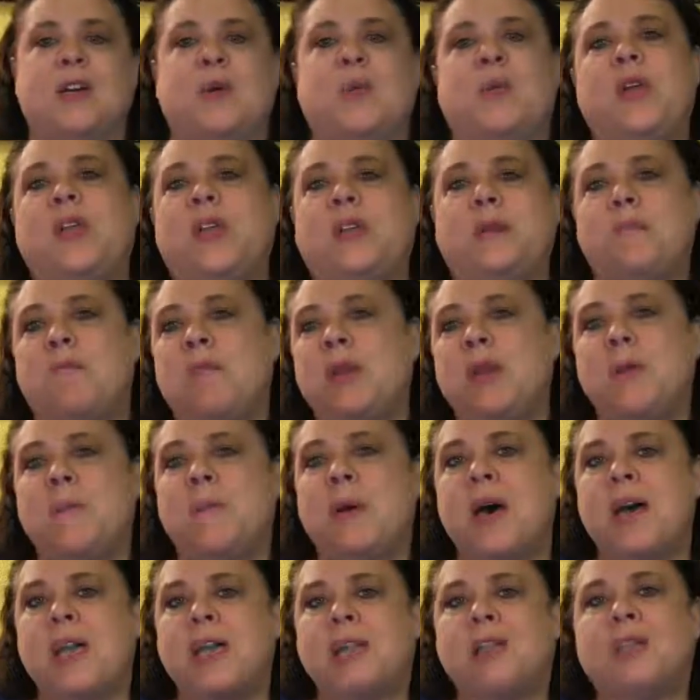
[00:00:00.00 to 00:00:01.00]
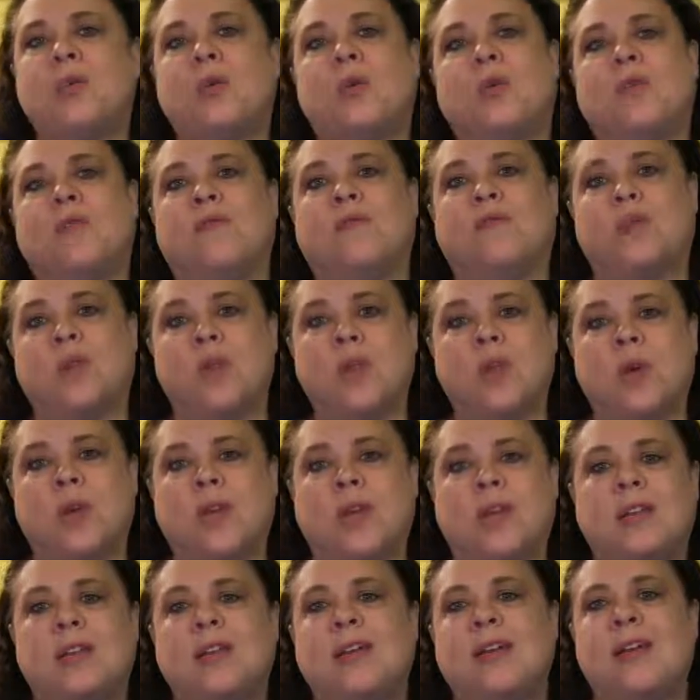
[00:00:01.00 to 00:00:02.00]
we can minimize or
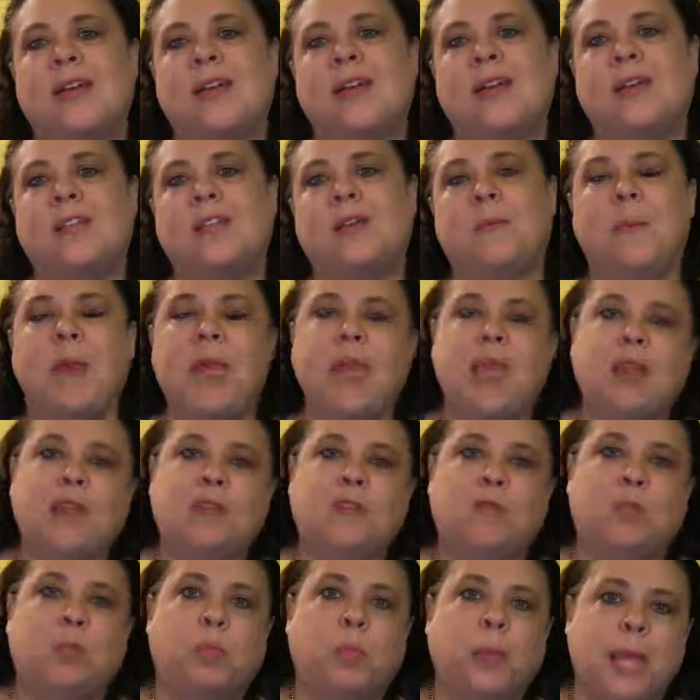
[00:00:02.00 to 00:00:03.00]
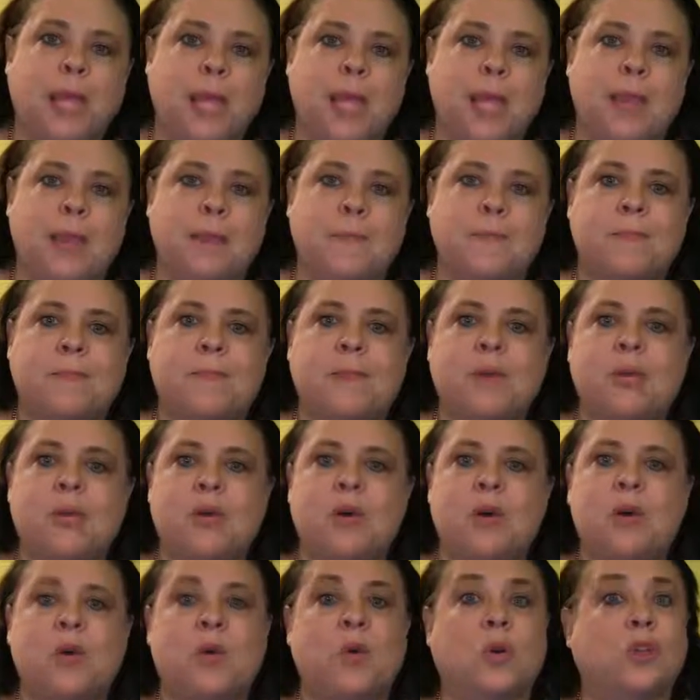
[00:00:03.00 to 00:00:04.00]
avoid the pain of blame
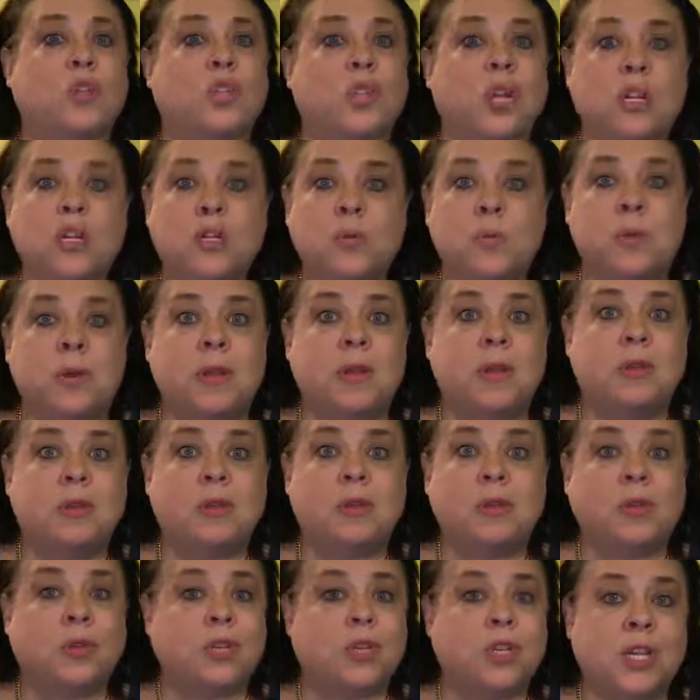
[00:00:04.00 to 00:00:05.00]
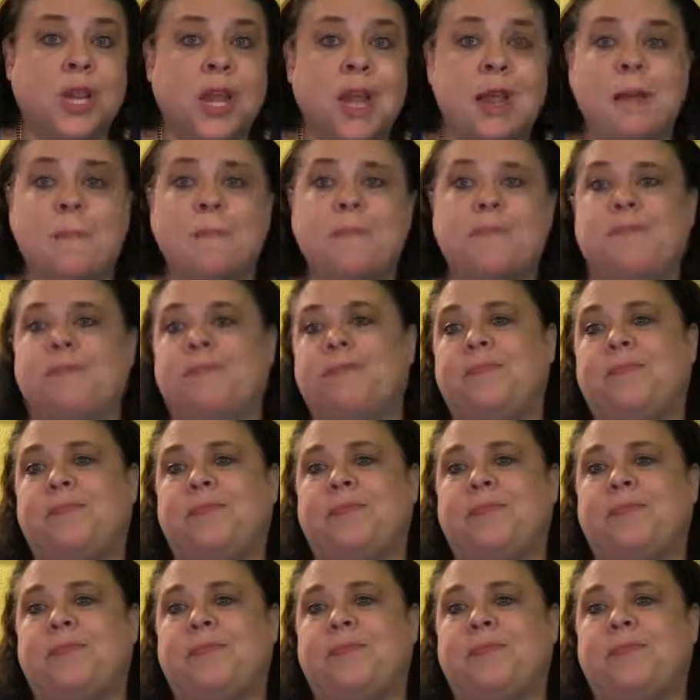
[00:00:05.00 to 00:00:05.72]
or judgment or shame.